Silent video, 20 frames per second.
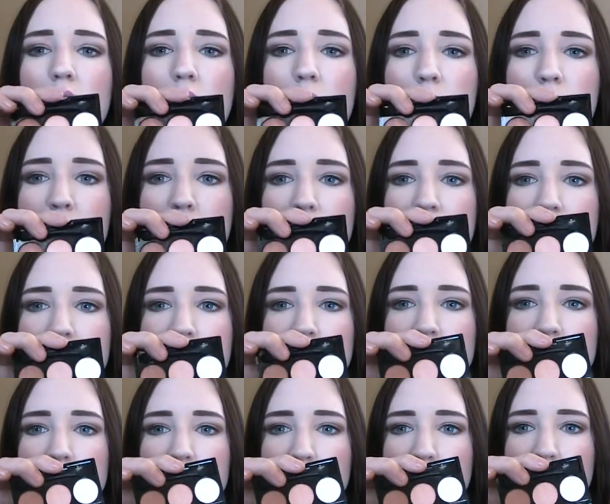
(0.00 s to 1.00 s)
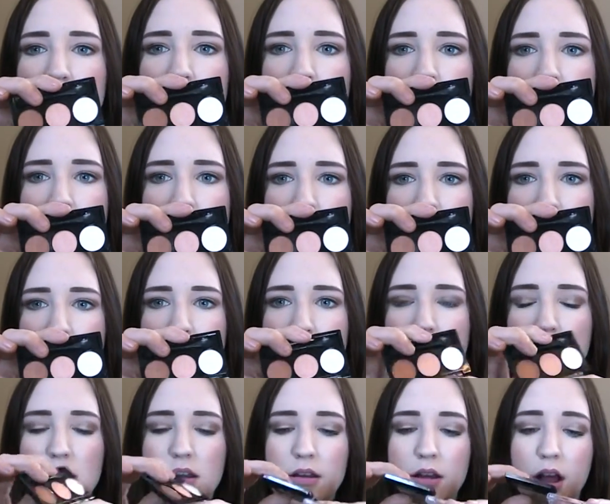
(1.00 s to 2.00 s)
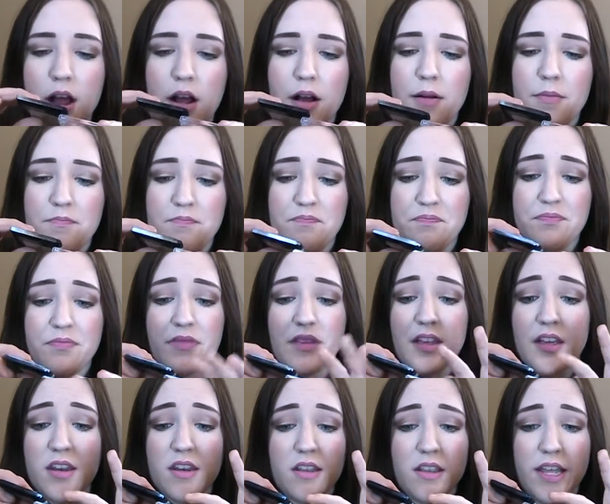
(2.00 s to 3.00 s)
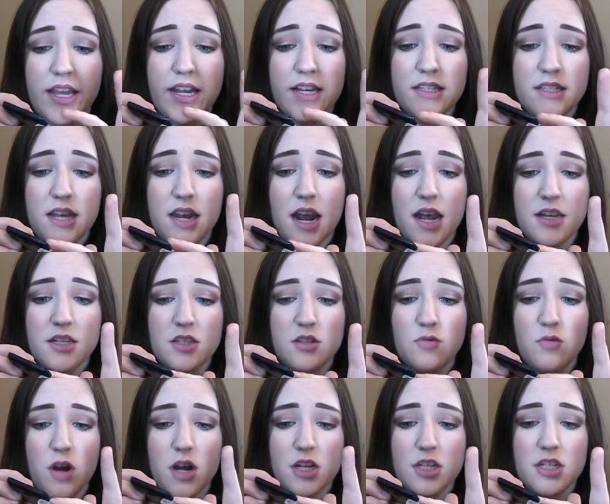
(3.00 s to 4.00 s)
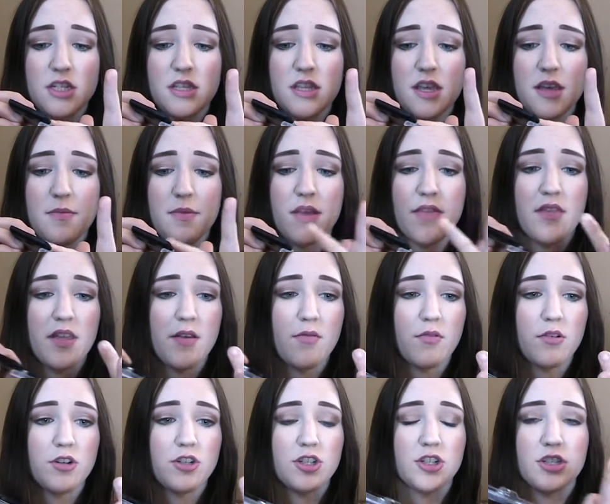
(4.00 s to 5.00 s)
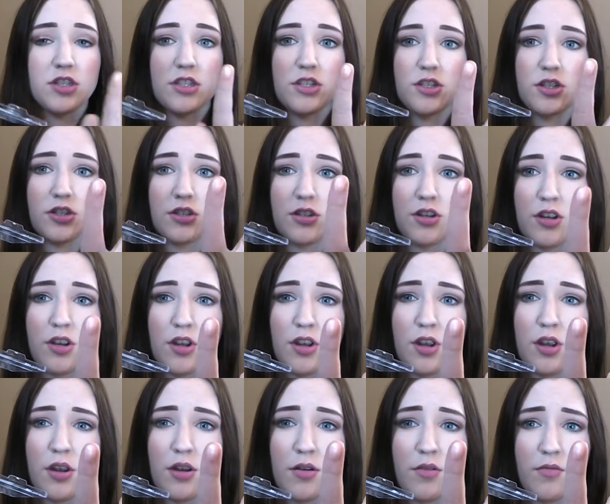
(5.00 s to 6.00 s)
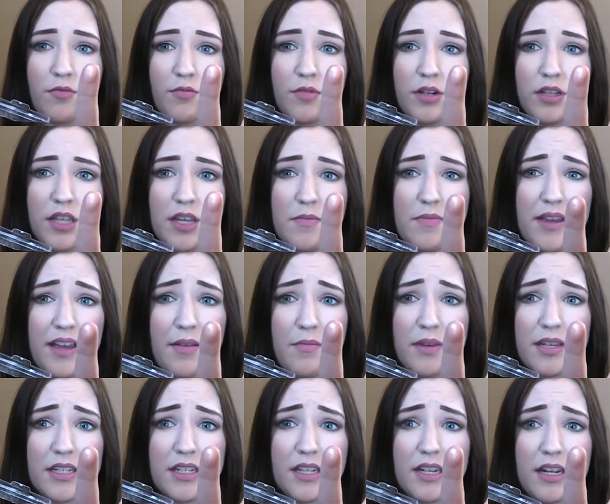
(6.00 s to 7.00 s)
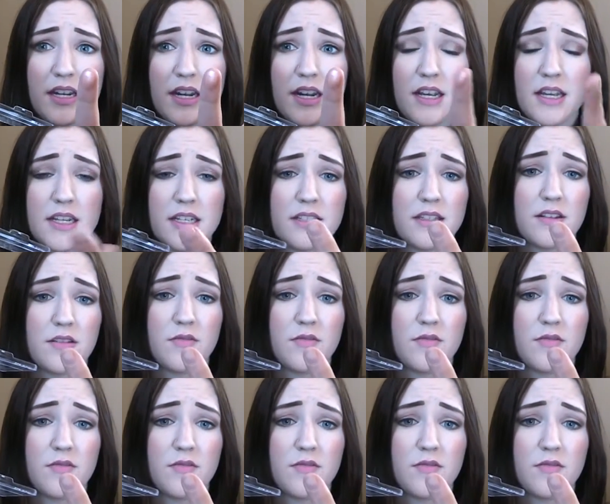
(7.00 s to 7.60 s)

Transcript: But this is what it looks like. And like I said, I swatched them and they were just really pigmented and nice. They're